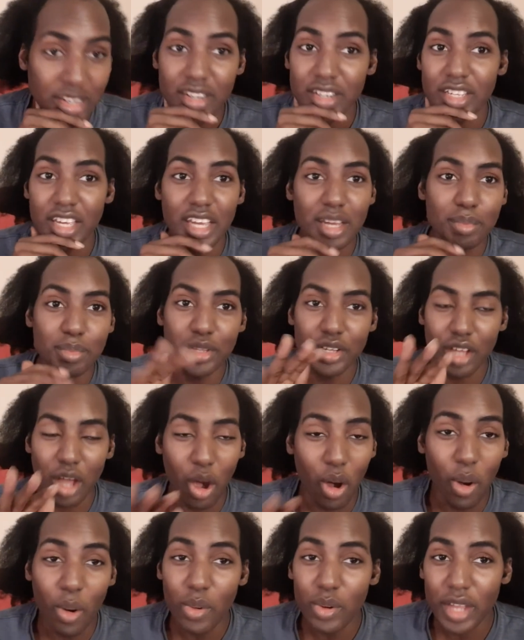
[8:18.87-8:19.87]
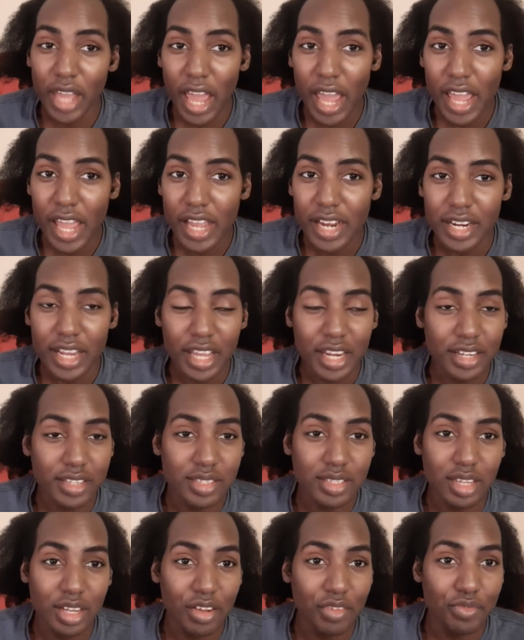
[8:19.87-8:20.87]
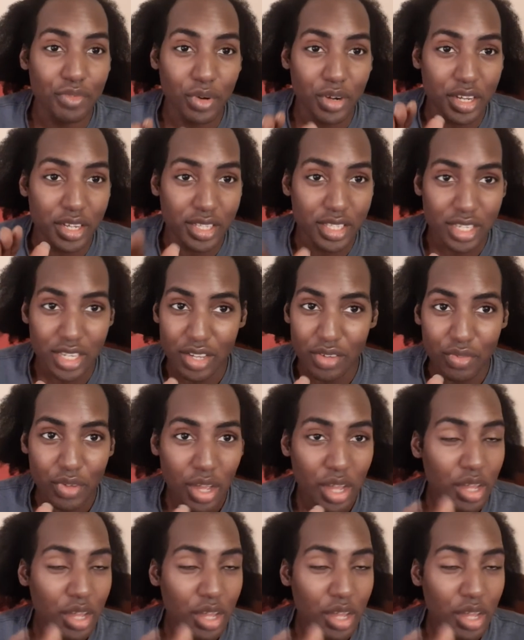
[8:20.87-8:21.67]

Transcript: Keep the Colgate and stuff for your teeth.